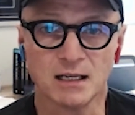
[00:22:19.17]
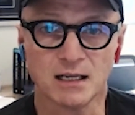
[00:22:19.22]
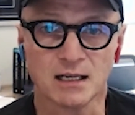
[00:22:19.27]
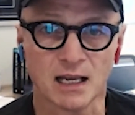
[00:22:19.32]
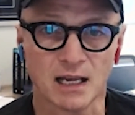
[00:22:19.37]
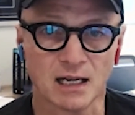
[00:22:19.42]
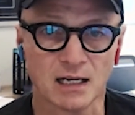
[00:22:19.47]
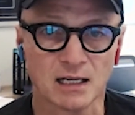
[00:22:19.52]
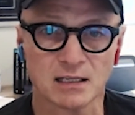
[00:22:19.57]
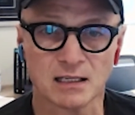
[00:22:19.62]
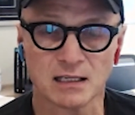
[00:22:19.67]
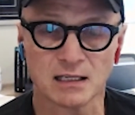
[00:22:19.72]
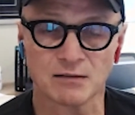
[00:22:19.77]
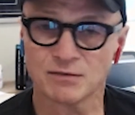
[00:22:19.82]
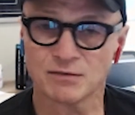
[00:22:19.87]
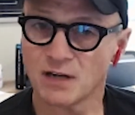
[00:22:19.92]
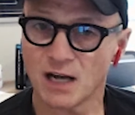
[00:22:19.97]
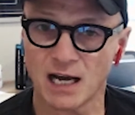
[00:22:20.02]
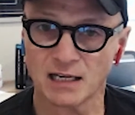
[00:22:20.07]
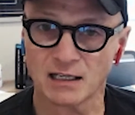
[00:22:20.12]
And if
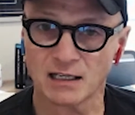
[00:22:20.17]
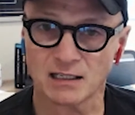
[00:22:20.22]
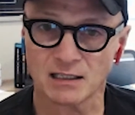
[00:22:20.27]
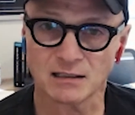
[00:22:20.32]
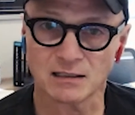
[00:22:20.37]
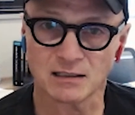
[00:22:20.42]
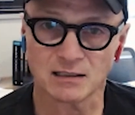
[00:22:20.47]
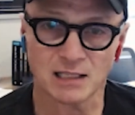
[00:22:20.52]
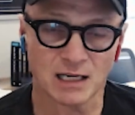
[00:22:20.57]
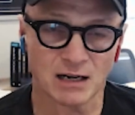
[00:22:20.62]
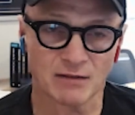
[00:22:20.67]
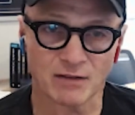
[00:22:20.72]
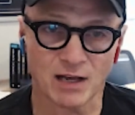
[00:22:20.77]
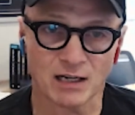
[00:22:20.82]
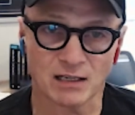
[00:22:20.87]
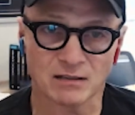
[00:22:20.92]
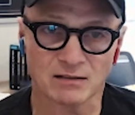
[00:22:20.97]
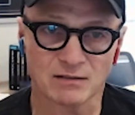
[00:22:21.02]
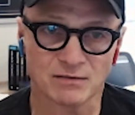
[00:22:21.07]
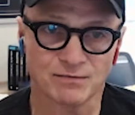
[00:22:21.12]
not, then I've got
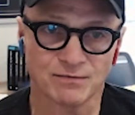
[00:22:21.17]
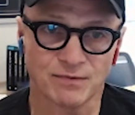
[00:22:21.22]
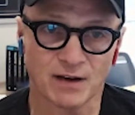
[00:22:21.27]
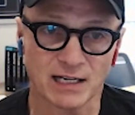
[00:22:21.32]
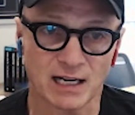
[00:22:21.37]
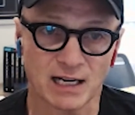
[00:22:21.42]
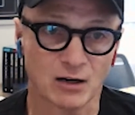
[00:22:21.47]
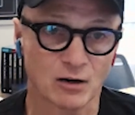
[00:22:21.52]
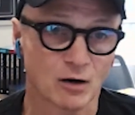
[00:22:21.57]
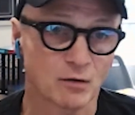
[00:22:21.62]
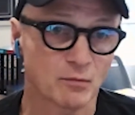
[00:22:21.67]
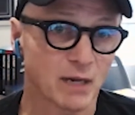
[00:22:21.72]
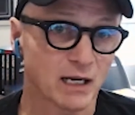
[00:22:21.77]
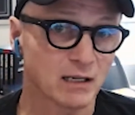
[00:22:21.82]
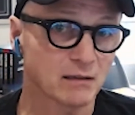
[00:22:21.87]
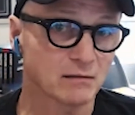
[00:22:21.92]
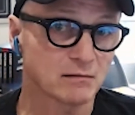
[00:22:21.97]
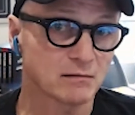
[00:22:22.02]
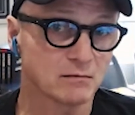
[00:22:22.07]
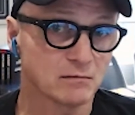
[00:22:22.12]
to find out, are
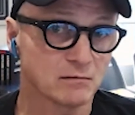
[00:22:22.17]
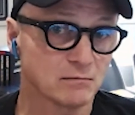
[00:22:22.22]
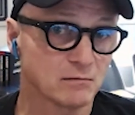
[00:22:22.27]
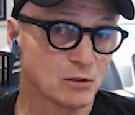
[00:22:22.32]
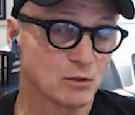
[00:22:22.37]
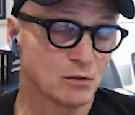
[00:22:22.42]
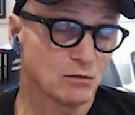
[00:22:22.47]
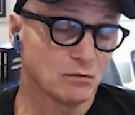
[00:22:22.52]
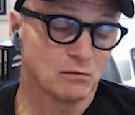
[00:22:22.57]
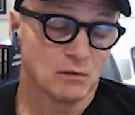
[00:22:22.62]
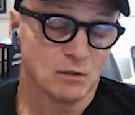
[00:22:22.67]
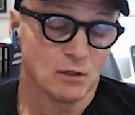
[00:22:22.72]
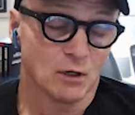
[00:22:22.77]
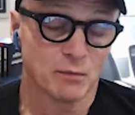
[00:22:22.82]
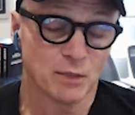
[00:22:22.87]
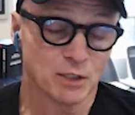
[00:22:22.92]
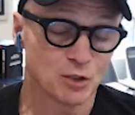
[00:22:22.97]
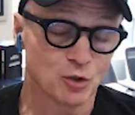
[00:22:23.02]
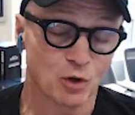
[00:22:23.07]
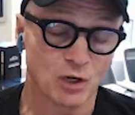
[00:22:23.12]

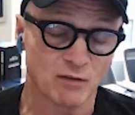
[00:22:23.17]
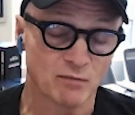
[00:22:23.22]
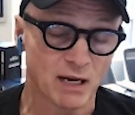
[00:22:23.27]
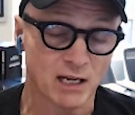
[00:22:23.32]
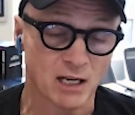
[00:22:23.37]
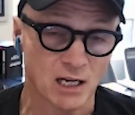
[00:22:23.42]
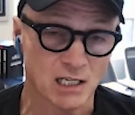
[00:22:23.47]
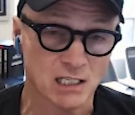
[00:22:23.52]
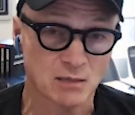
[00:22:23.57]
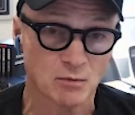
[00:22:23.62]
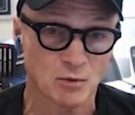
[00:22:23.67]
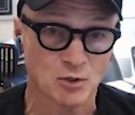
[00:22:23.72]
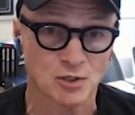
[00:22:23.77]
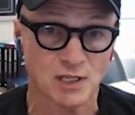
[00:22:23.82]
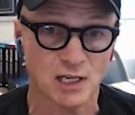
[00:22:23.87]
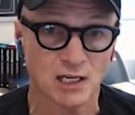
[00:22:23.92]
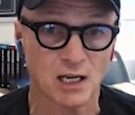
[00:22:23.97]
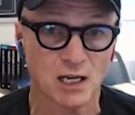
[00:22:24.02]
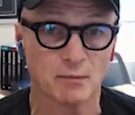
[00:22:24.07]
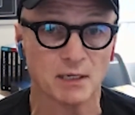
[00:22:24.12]
majority of my customers,
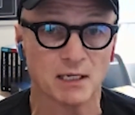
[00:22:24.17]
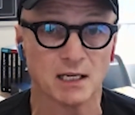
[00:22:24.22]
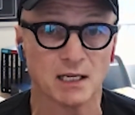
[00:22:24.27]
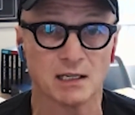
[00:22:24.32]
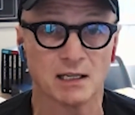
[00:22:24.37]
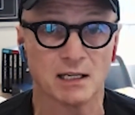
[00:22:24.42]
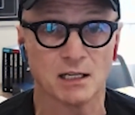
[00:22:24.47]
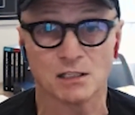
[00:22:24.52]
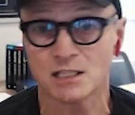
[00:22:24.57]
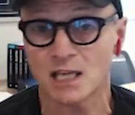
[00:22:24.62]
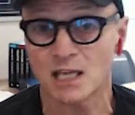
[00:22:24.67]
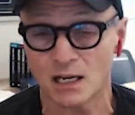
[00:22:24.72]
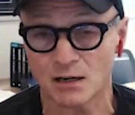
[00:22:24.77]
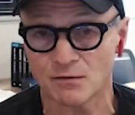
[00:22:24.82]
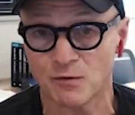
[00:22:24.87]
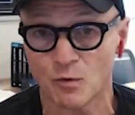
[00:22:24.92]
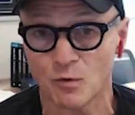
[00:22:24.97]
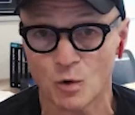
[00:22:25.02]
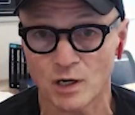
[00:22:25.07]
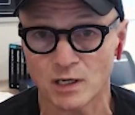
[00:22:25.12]
they coming in, they just can't
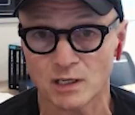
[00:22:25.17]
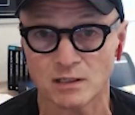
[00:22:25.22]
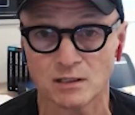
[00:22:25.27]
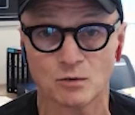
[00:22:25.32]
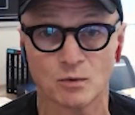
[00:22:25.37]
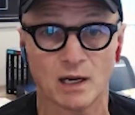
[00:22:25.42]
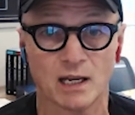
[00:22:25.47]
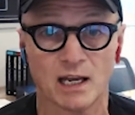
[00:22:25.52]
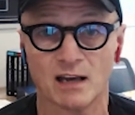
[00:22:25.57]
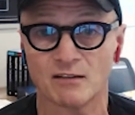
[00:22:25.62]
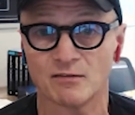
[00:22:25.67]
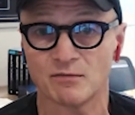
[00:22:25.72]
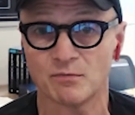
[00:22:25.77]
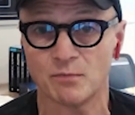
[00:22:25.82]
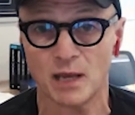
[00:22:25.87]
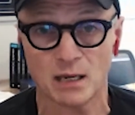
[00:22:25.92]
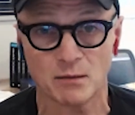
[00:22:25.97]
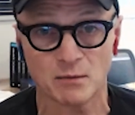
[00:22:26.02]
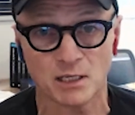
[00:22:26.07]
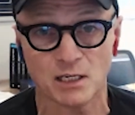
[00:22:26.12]
afford it? Do I have
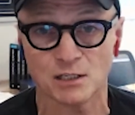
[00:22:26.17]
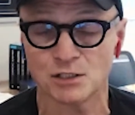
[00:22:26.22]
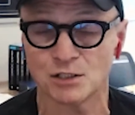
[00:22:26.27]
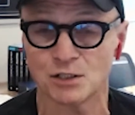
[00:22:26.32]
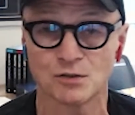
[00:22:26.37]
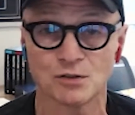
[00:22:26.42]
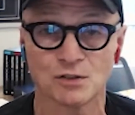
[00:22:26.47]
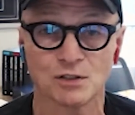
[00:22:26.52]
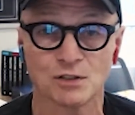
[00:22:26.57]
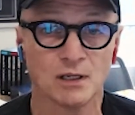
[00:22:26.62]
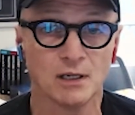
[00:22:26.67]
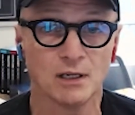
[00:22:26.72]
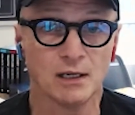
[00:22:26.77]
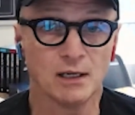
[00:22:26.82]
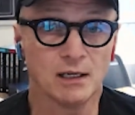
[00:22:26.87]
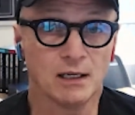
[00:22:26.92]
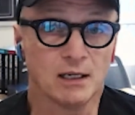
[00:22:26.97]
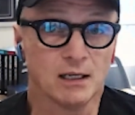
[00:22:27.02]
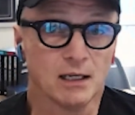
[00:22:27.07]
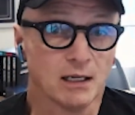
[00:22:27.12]
payment issues?
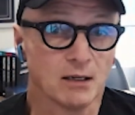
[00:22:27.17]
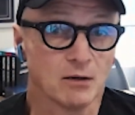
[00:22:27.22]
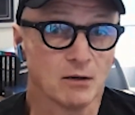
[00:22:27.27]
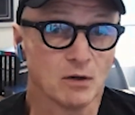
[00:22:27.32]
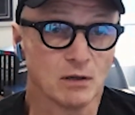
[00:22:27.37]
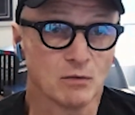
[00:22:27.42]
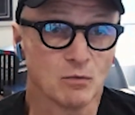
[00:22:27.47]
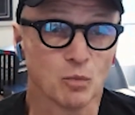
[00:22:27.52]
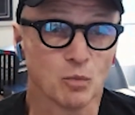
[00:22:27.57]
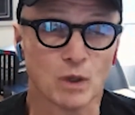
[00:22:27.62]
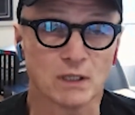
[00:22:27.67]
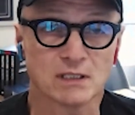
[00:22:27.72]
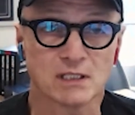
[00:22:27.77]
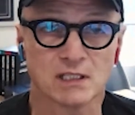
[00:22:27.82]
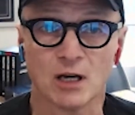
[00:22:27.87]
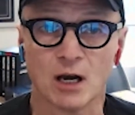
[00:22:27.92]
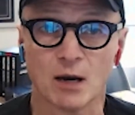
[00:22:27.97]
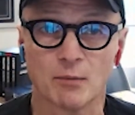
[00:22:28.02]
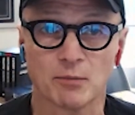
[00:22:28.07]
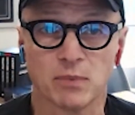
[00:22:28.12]
What's
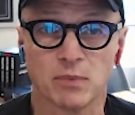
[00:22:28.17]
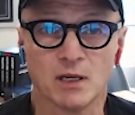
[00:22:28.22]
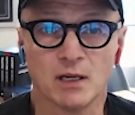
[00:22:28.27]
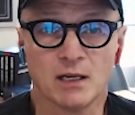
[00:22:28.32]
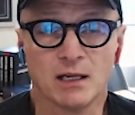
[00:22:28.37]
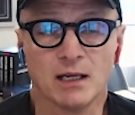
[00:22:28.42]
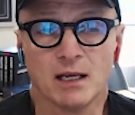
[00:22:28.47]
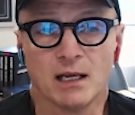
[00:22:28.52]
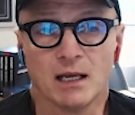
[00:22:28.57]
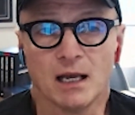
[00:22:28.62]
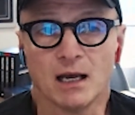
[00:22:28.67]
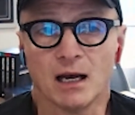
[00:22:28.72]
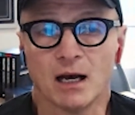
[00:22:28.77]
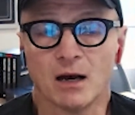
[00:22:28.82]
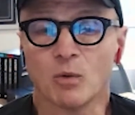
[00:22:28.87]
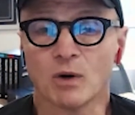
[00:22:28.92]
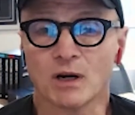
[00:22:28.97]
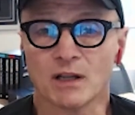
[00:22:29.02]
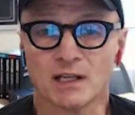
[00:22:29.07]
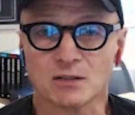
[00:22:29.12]
the
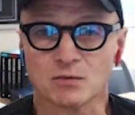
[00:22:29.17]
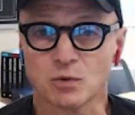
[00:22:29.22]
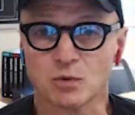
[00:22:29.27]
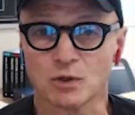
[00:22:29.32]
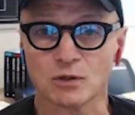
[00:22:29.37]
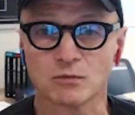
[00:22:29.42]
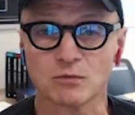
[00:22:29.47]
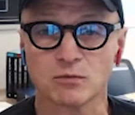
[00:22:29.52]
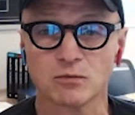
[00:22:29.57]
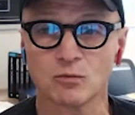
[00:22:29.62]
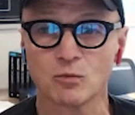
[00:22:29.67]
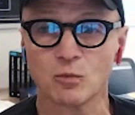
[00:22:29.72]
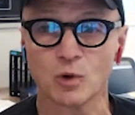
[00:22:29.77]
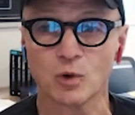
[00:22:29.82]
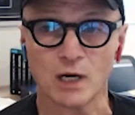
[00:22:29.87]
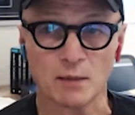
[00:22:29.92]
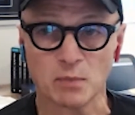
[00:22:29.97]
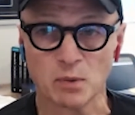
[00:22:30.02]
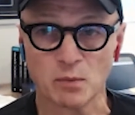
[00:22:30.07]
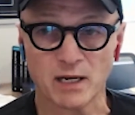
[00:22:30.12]
one of the things we're
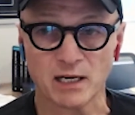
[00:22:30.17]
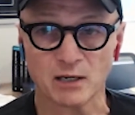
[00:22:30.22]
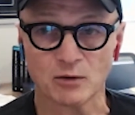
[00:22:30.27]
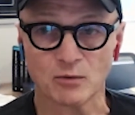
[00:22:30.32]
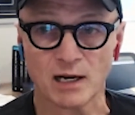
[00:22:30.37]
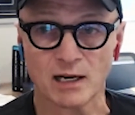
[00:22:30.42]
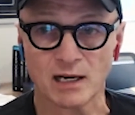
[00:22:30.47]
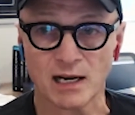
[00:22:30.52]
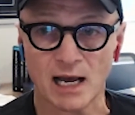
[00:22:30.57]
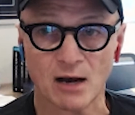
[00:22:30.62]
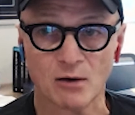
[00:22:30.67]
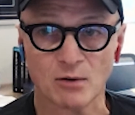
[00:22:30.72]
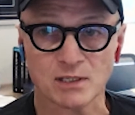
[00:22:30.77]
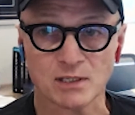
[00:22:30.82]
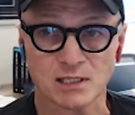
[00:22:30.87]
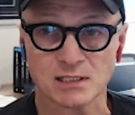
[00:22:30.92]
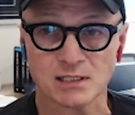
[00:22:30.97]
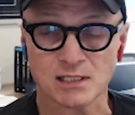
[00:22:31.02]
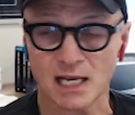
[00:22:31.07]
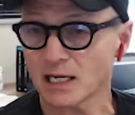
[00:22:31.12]
implementing right now is
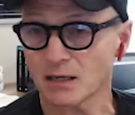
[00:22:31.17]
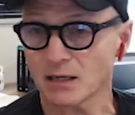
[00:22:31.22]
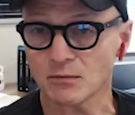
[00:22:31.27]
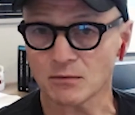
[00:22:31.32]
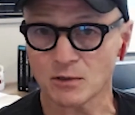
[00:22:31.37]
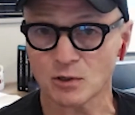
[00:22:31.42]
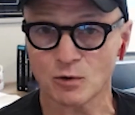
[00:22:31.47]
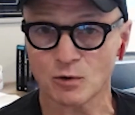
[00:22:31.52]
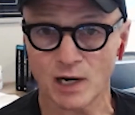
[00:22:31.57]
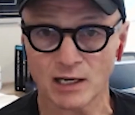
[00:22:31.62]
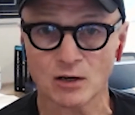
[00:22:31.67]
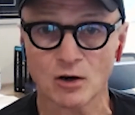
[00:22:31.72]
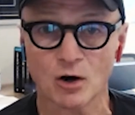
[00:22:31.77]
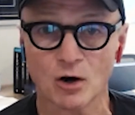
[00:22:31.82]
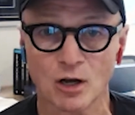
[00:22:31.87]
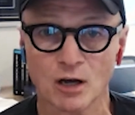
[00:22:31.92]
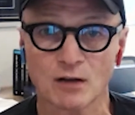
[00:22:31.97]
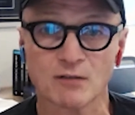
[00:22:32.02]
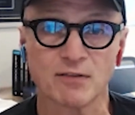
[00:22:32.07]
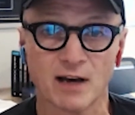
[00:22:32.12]
a second credit
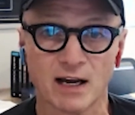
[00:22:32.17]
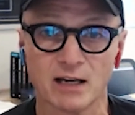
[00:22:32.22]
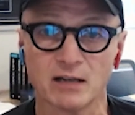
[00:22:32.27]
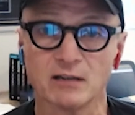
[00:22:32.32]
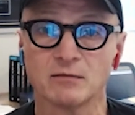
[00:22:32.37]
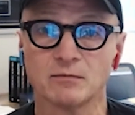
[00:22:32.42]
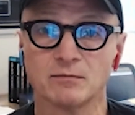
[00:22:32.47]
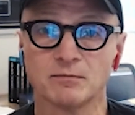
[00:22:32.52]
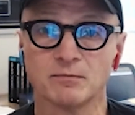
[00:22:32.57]
card on file,